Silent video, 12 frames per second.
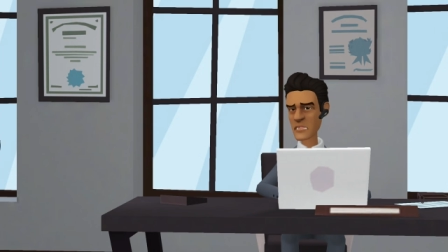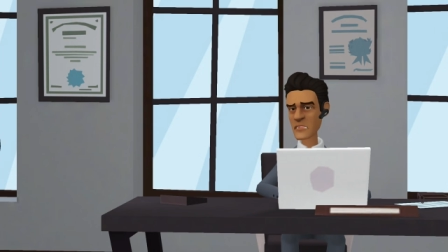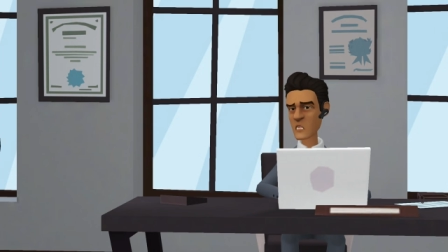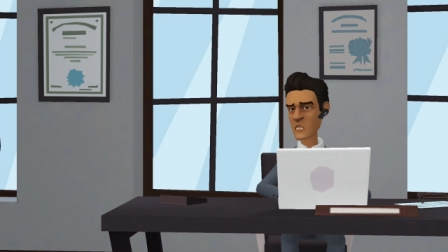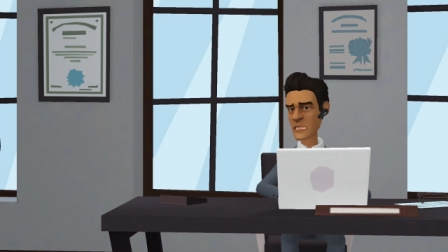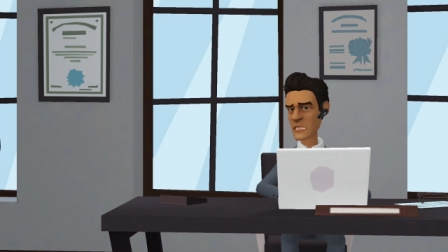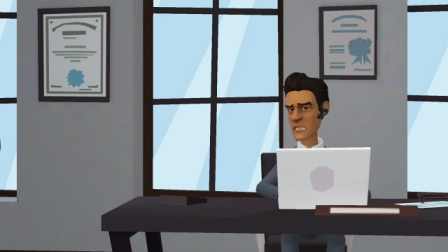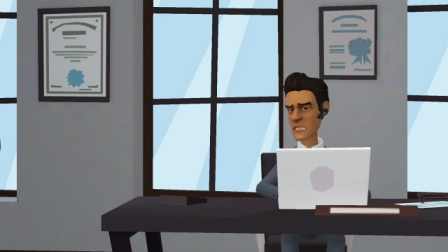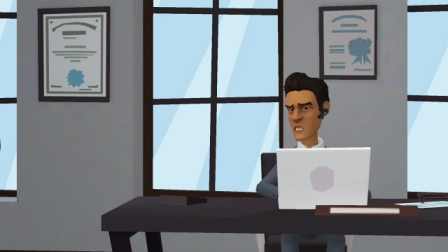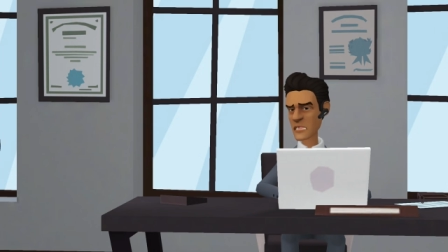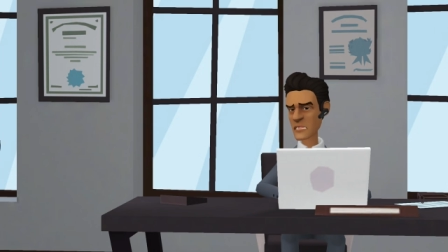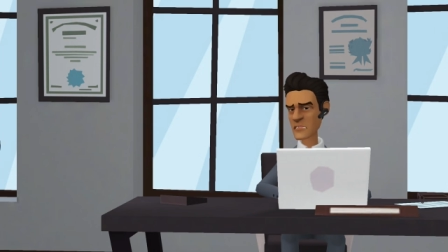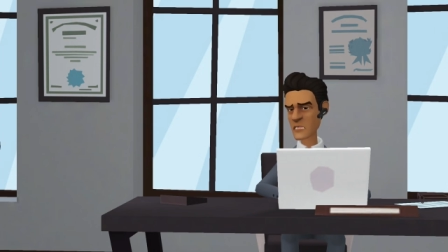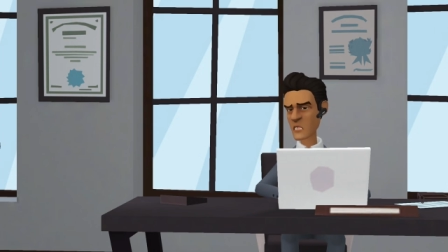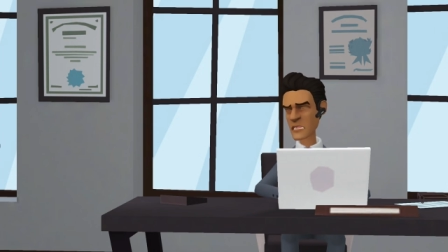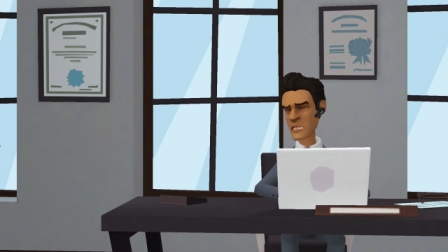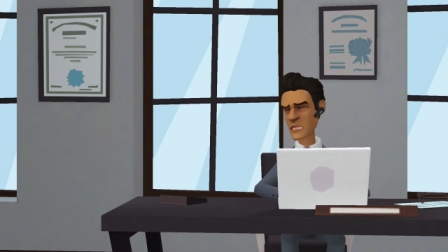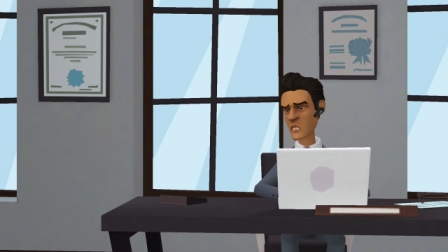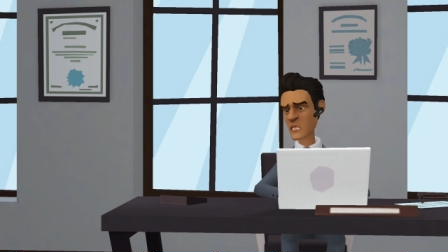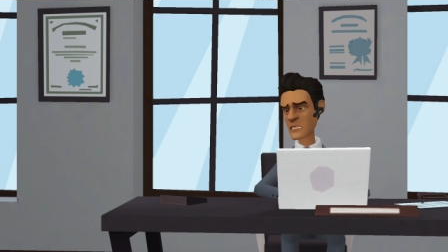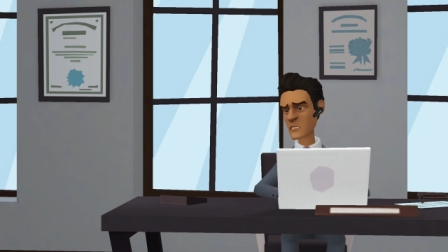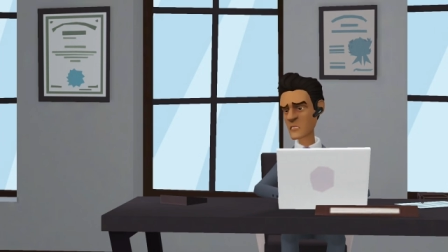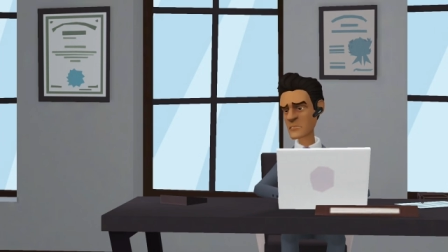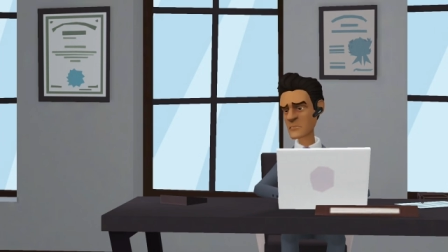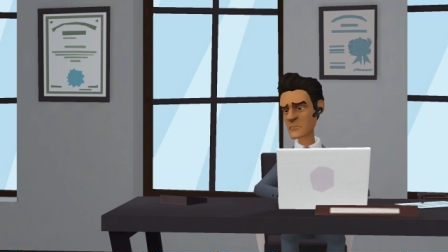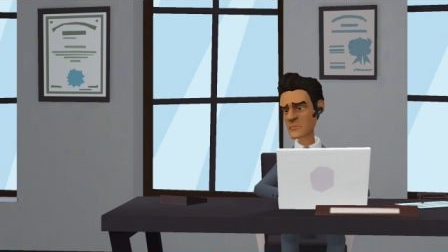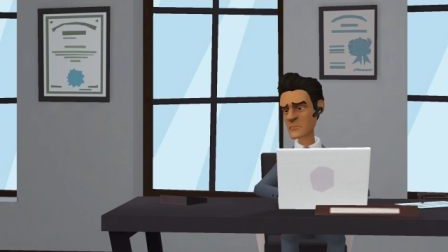unfortunately we have to let you go.